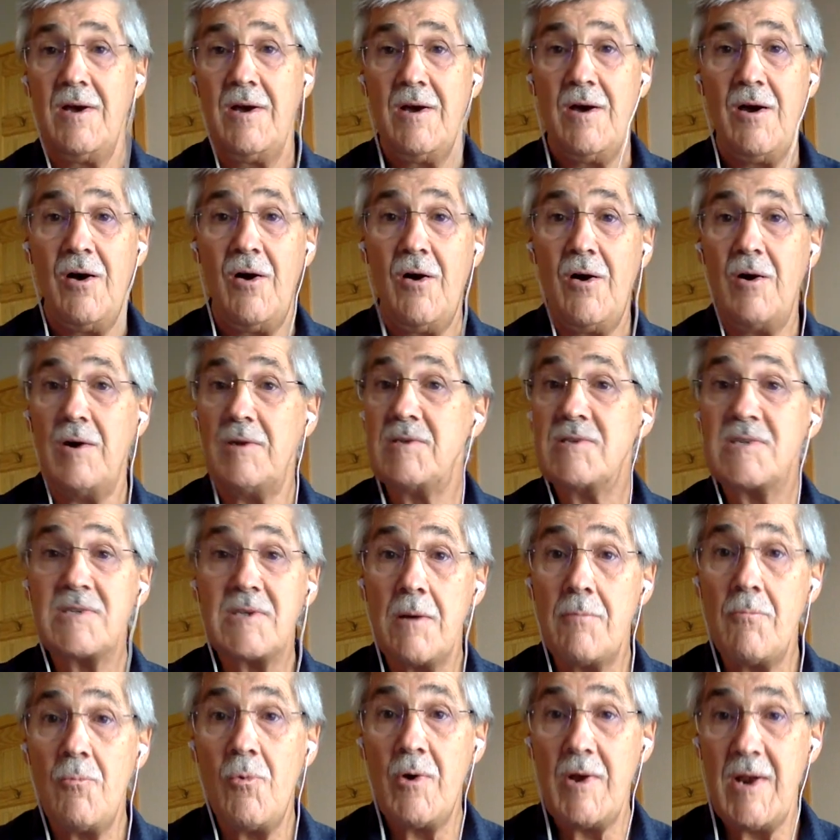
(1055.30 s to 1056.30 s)
on
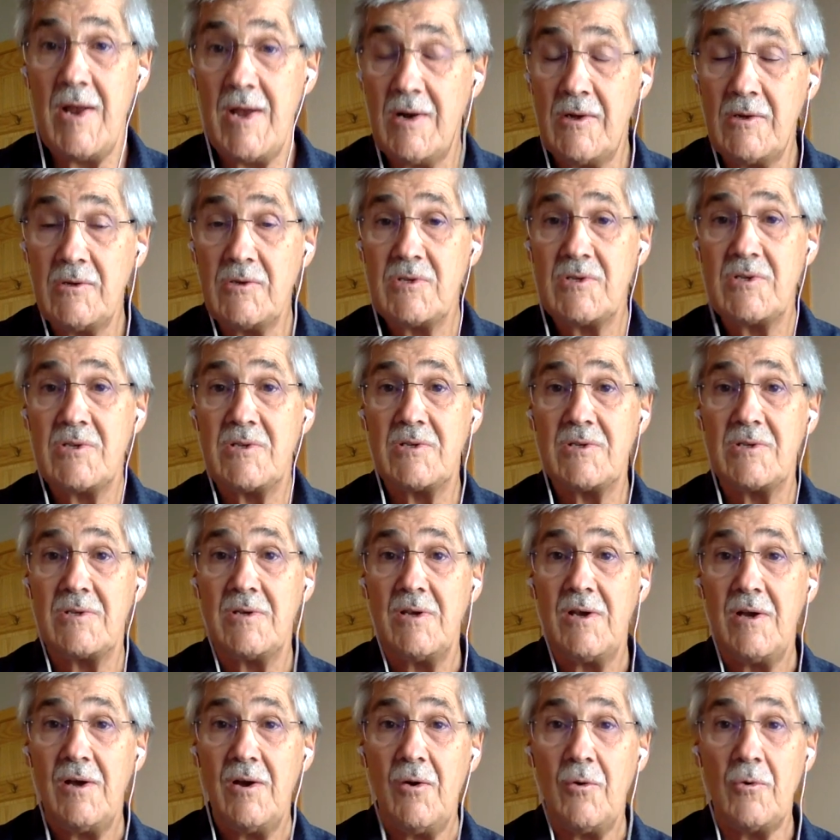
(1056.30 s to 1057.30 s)
someone else
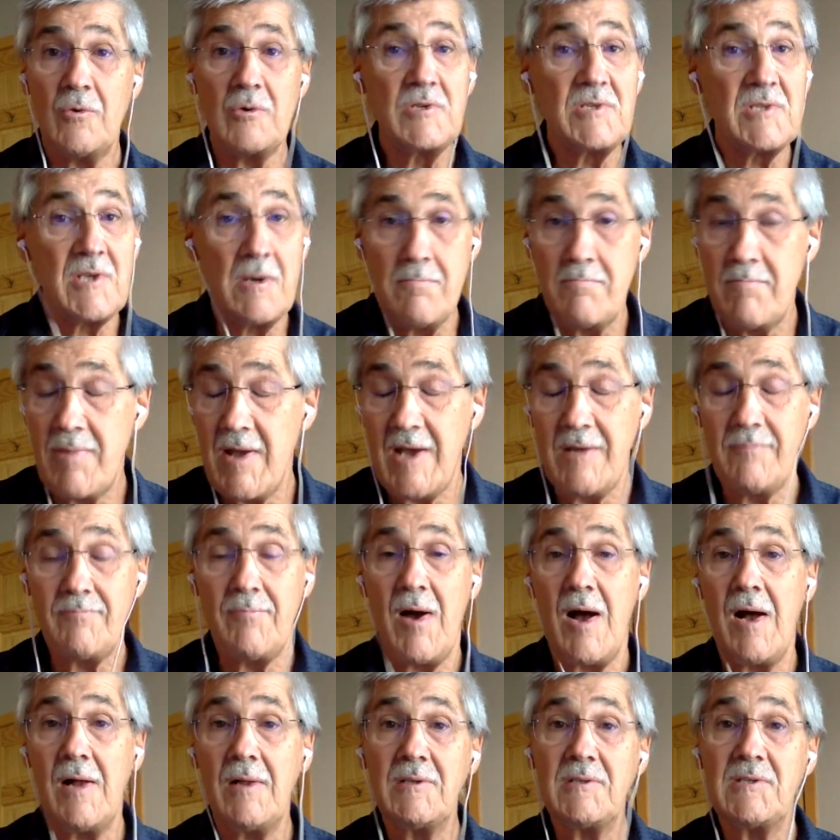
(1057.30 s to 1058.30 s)
or some bad
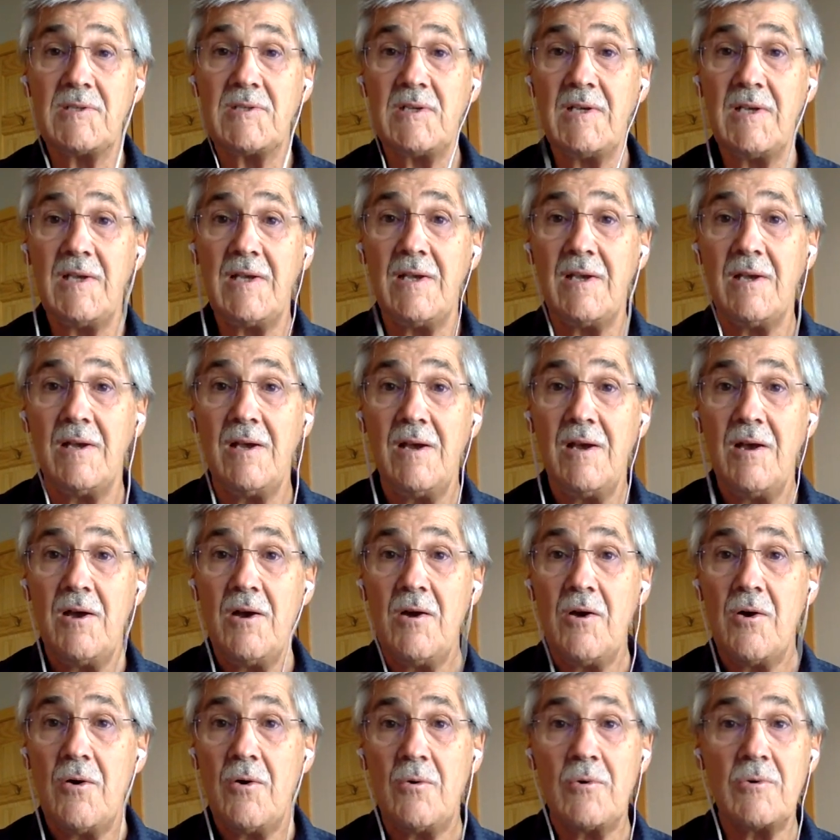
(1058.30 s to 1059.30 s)
policy
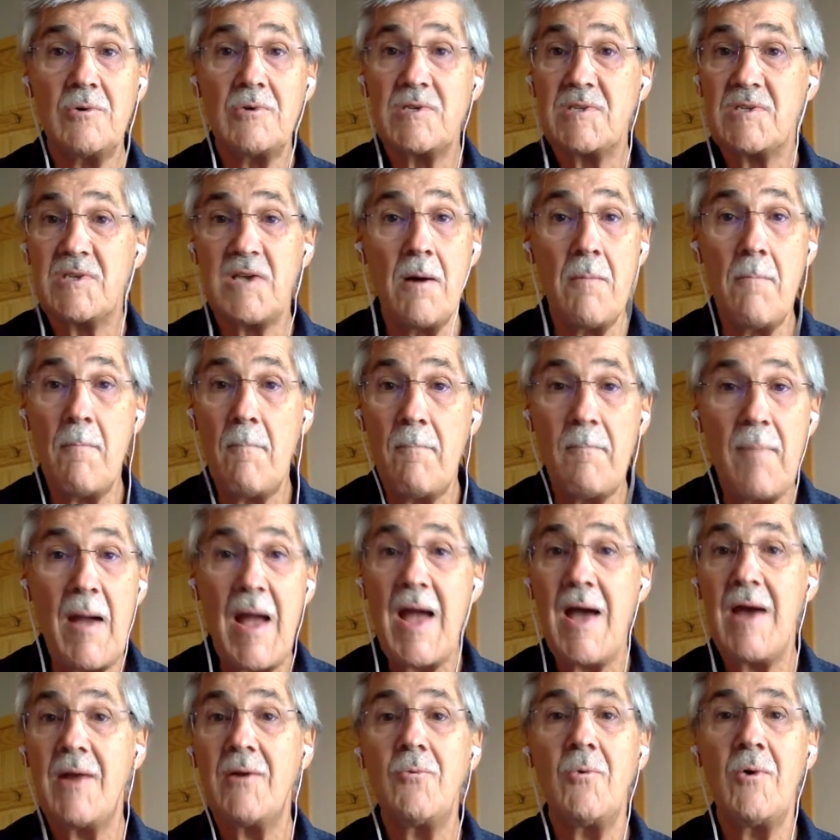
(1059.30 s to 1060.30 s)
or some
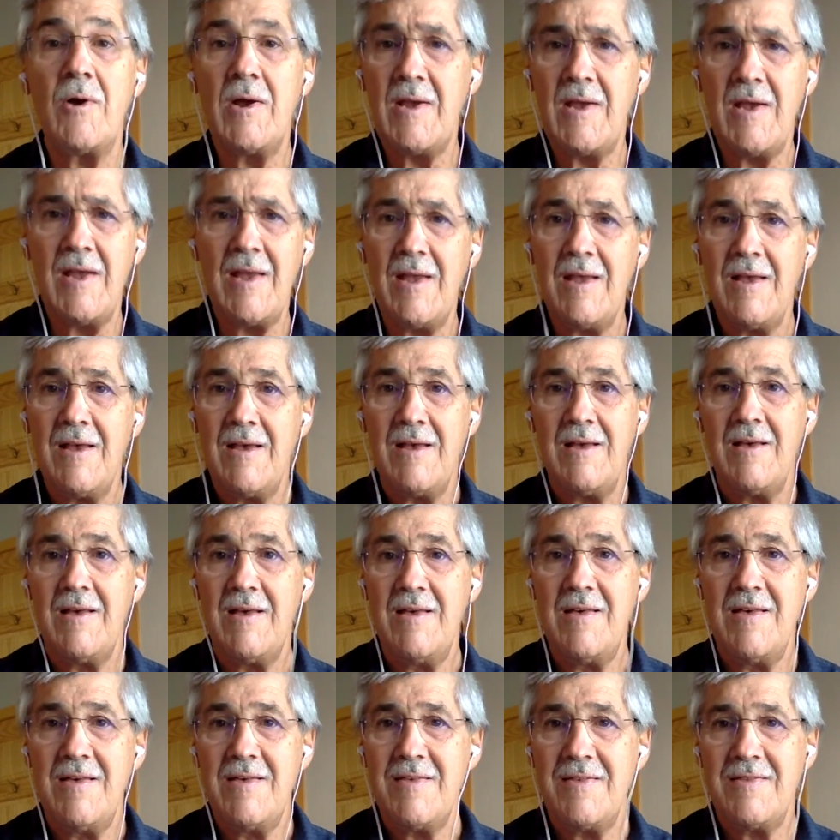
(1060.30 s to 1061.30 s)
bad way
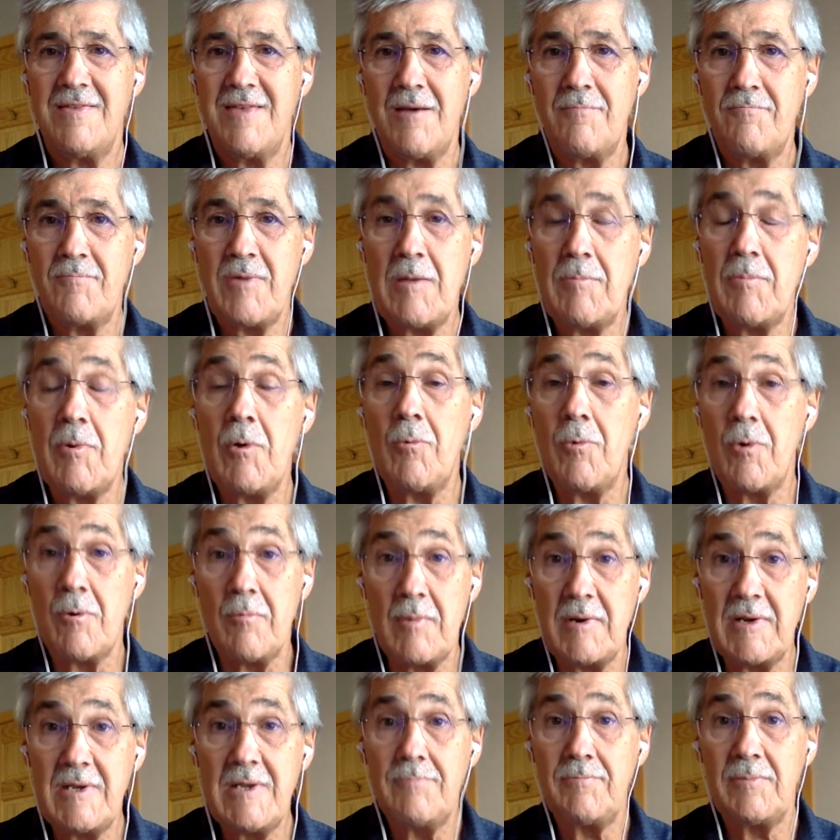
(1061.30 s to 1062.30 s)
that people were
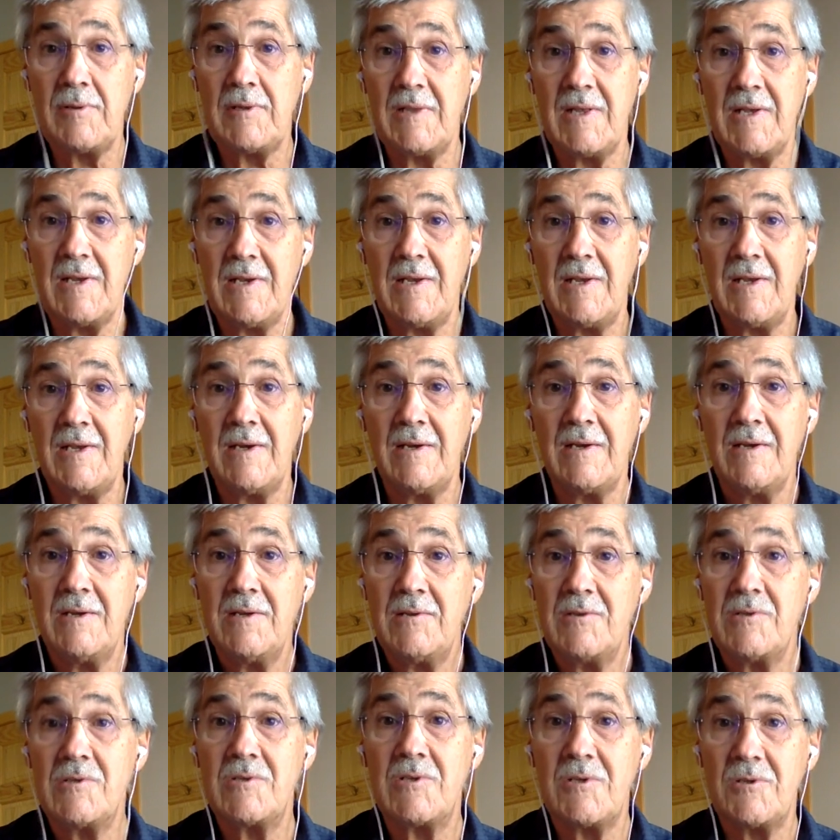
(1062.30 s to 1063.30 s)
manipulating the
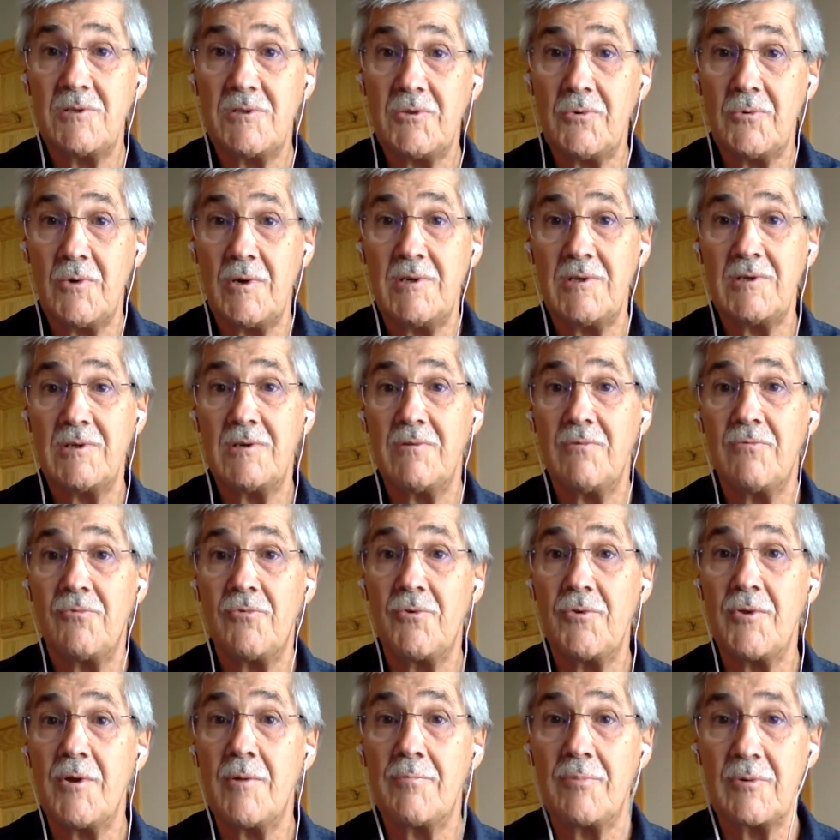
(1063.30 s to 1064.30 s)
situation for
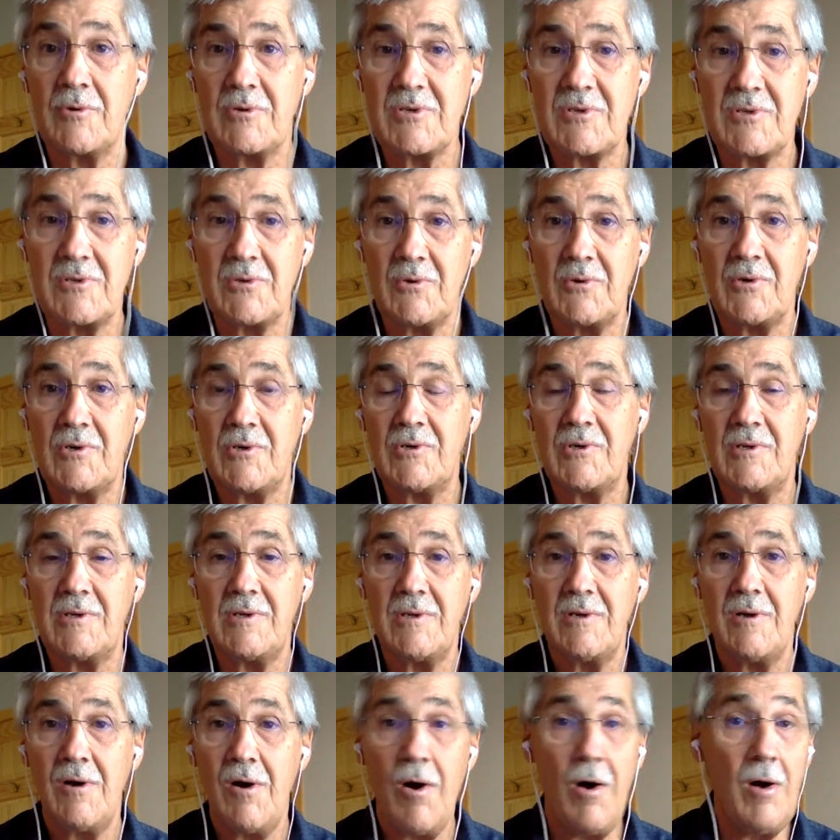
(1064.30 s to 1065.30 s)
their personal good.
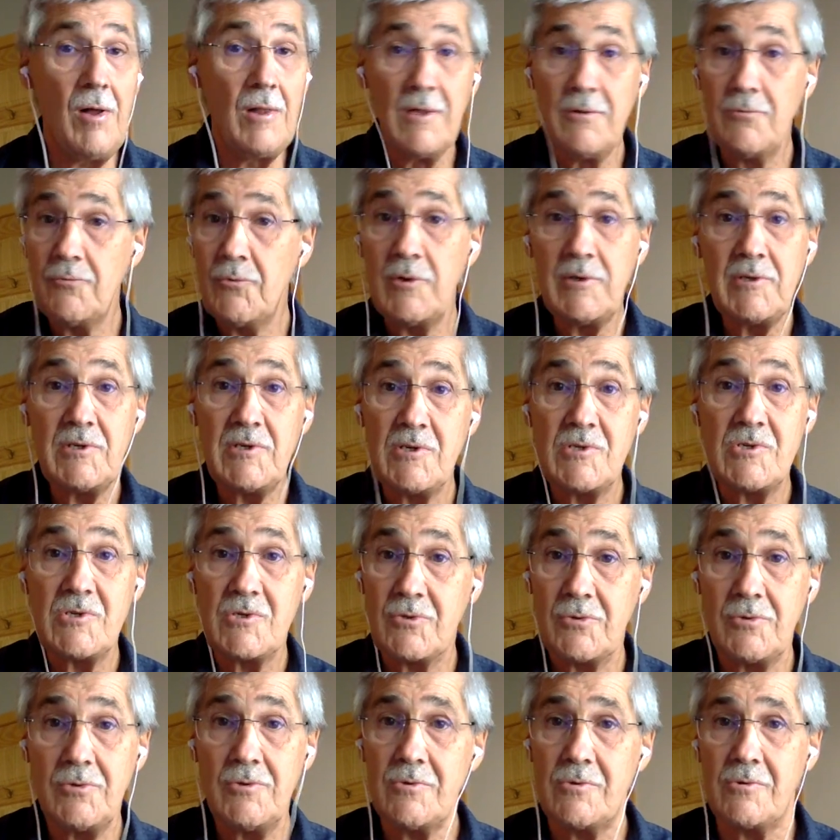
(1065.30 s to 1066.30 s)
All of which is
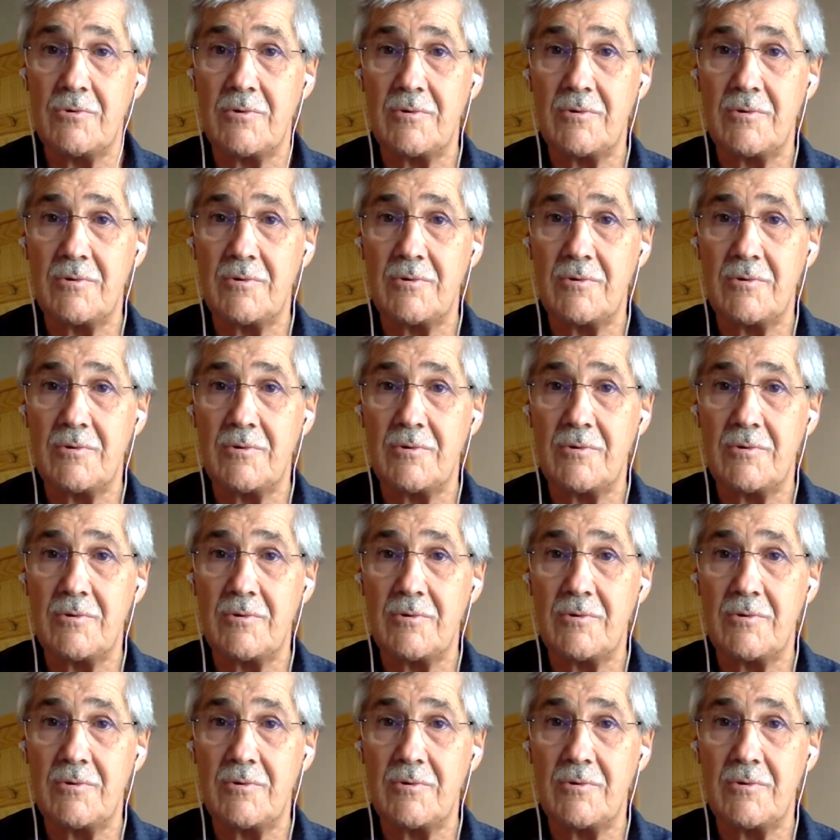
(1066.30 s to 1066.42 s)
true,